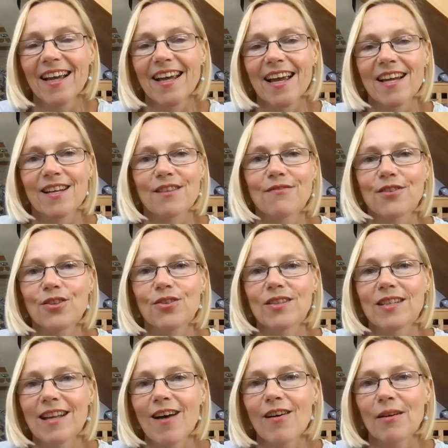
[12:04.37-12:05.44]
Again, if
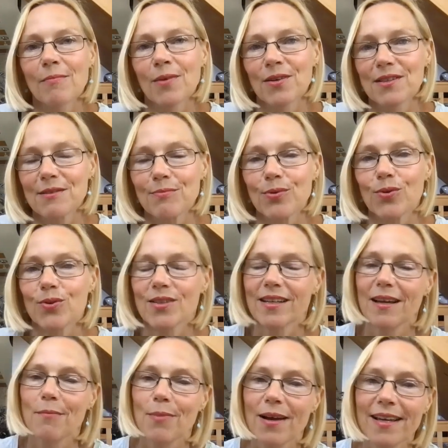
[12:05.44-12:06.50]
you'd like my support to
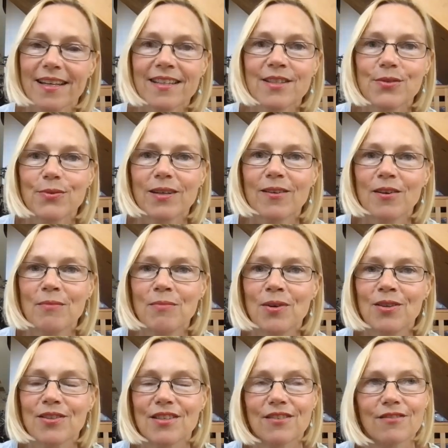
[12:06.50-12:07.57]
get back into
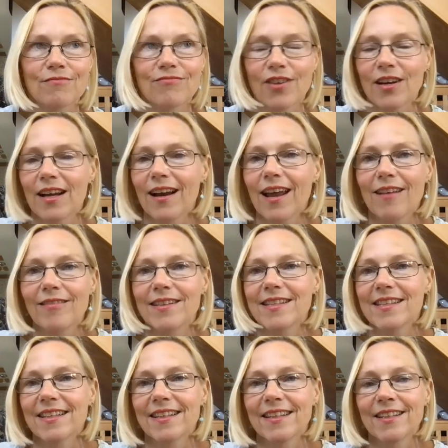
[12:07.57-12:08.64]
alignment, to find
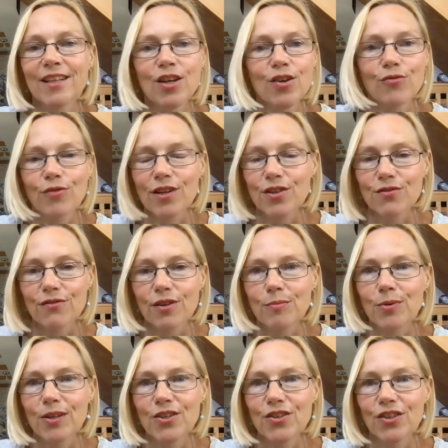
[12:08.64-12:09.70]
clarity, raise your
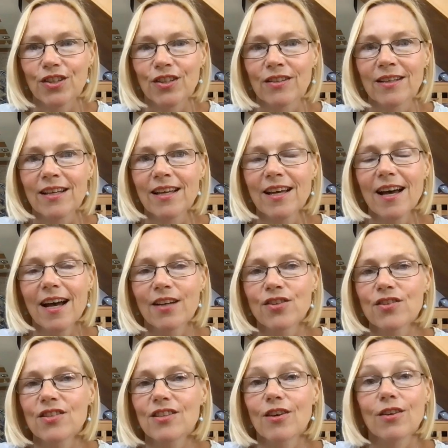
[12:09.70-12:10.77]
vibration, and
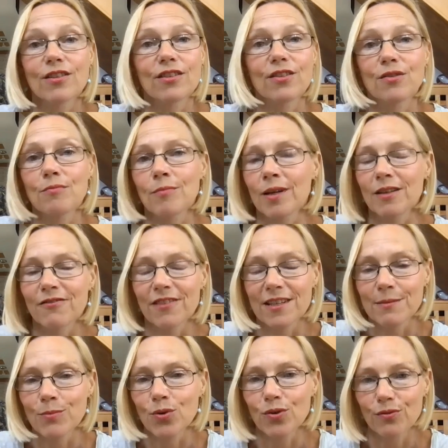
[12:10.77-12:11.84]
just start to
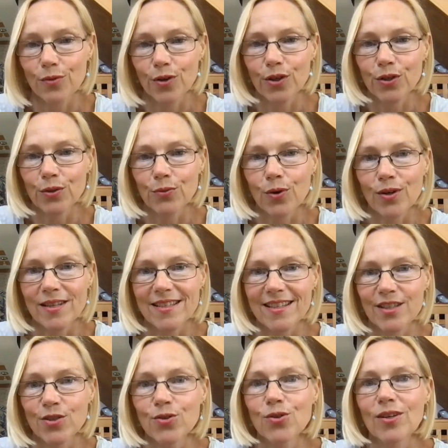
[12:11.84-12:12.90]
manifest more of what you want
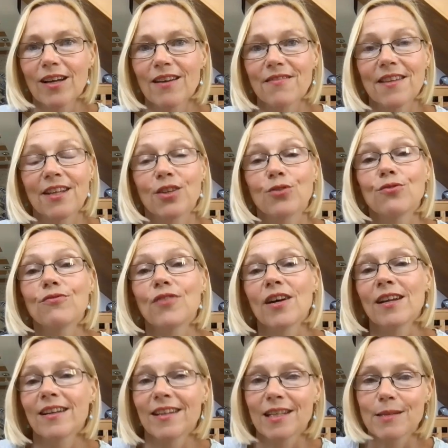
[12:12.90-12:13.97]
in your life, then you'll
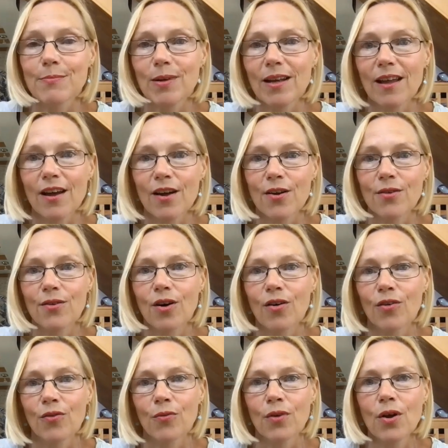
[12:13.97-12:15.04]
find links below
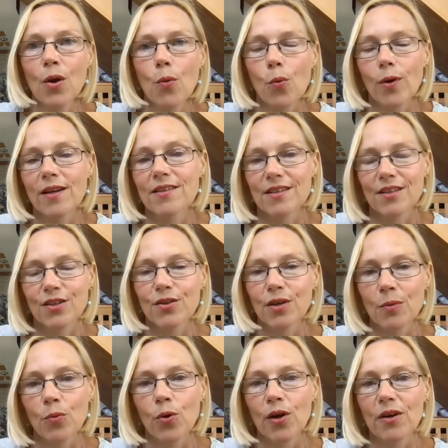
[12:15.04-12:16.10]
on ways that you
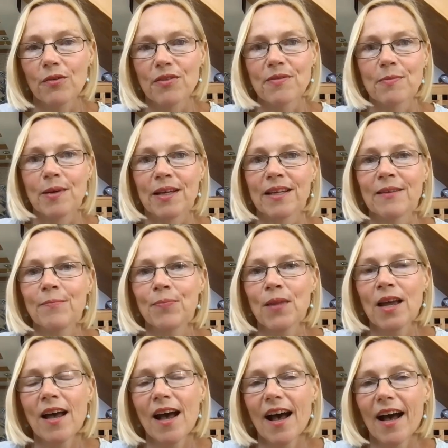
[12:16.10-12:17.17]
can work with me.
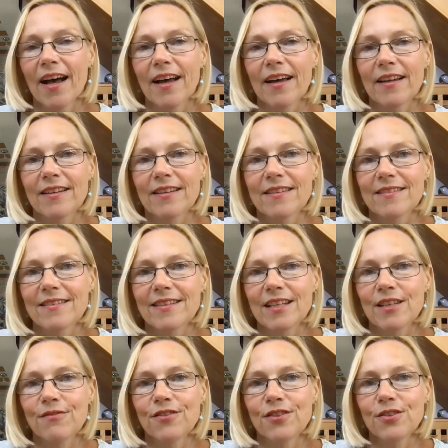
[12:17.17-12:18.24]
And
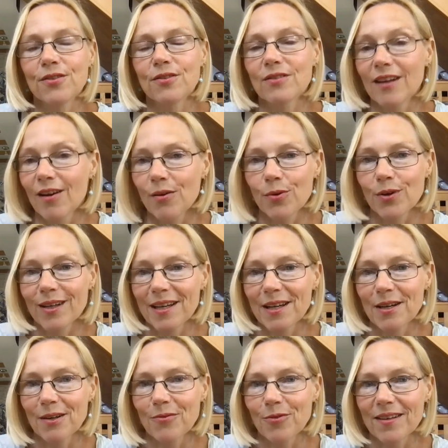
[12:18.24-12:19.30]
if you like
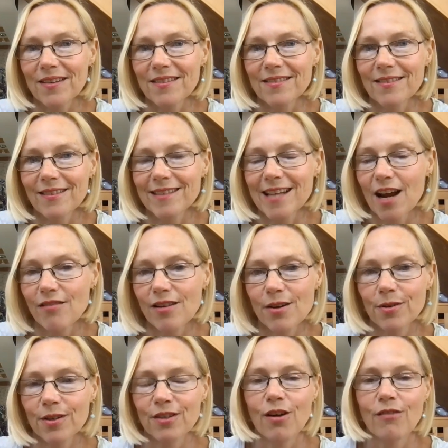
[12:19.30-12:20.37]
working with
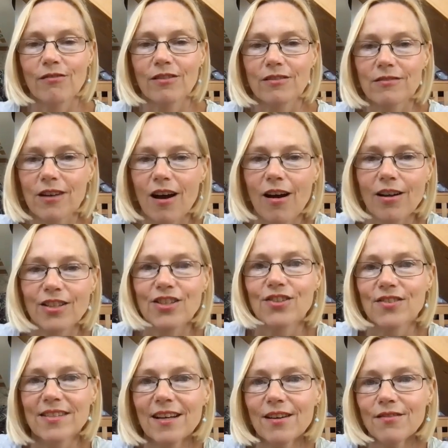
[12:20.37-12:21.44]
tarot and oracle cards
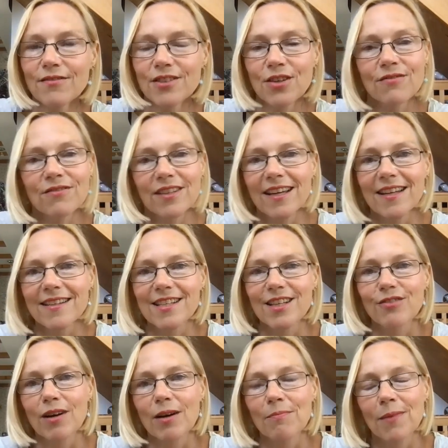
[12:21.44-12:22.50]
yourself, don't forget to
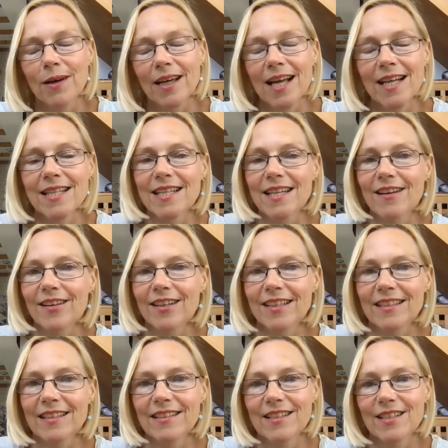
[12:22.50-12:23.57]
grab my handy
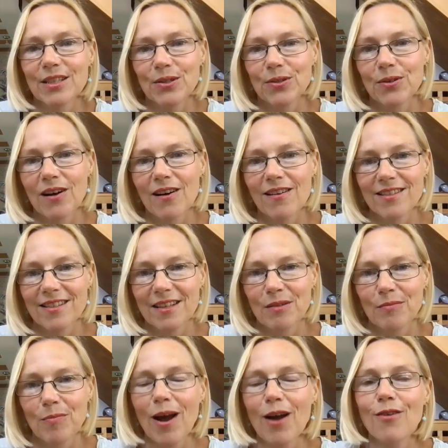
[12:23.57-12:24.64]
guide to
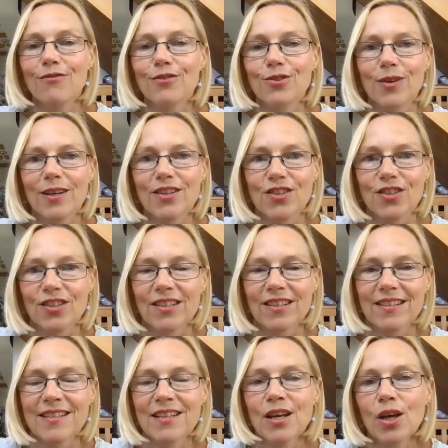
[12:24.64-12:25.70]
asking powerful
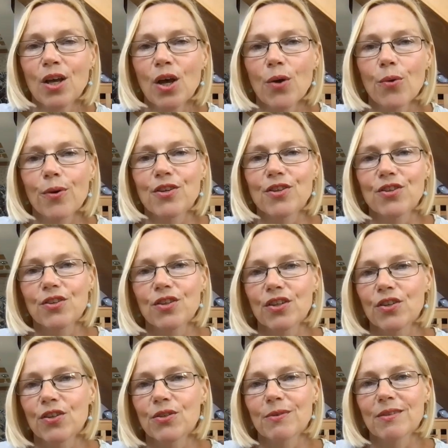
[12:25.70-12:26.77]
questions, which you
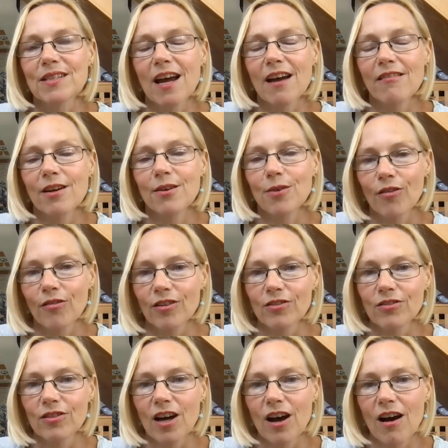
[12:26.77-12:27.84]
can use with tarot,
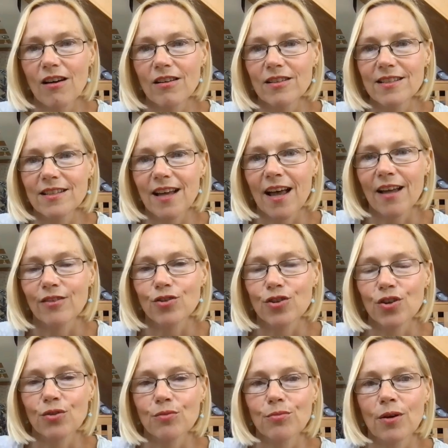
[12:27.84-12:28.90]
oracle cards, and
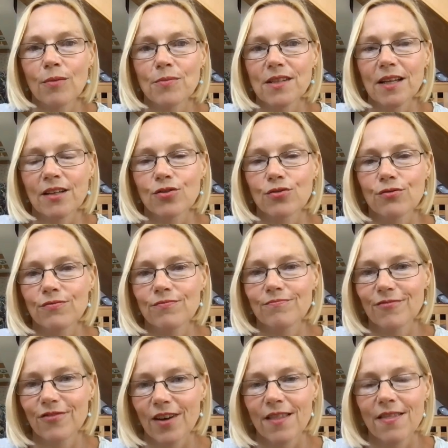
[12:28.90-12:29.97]
journal prompts. And you'll
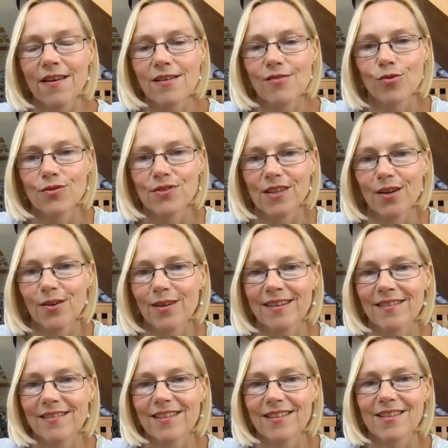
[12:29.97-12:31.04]
find that also
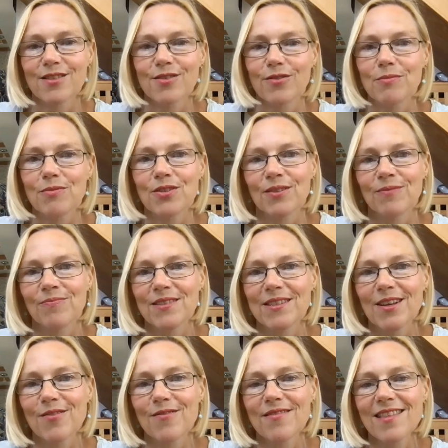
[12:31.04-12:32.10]
in the description.
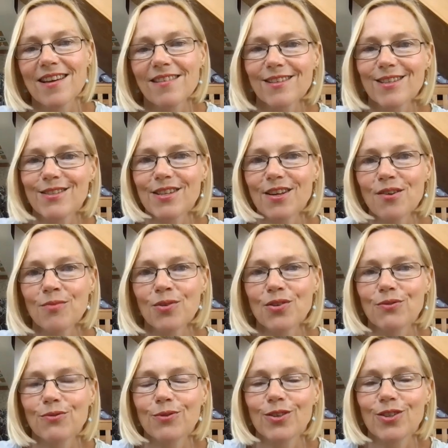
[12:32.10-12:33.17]
So thanks so
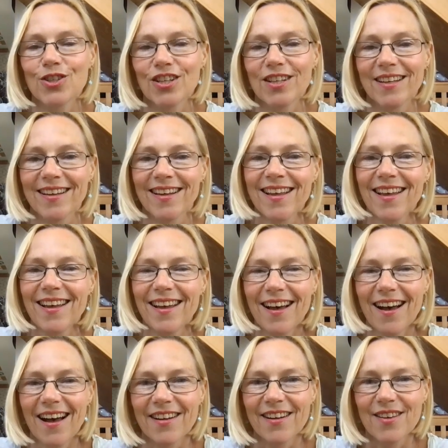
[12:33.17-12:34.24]
much for watching,
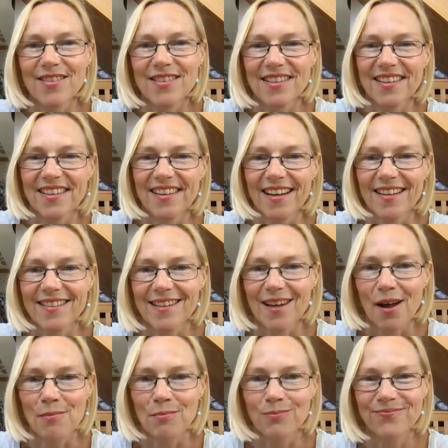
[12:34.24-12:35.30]
and I'll see you next
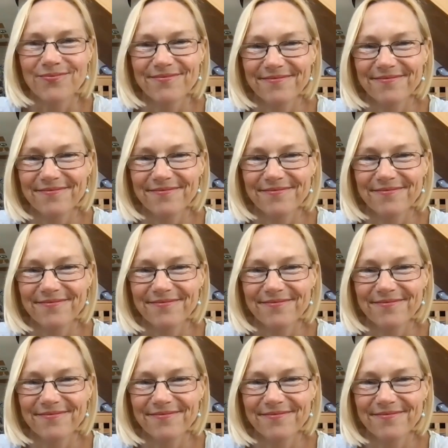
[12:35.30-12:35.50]
time.